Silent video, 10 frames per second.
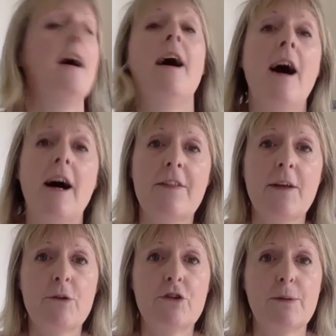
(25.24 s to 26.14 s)
I
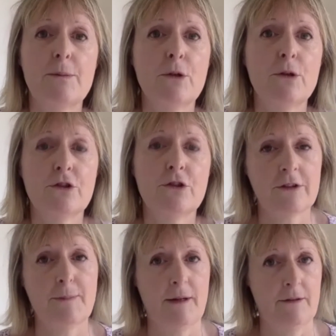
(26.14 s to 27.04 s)
think we should be more shocked
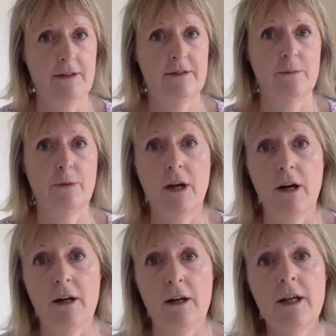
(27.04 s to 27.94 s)
about this than we
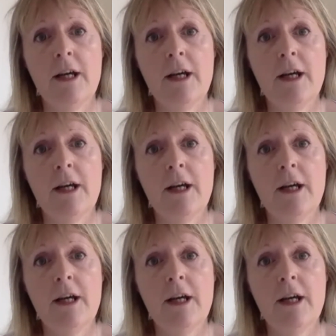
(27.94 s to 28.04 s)
are.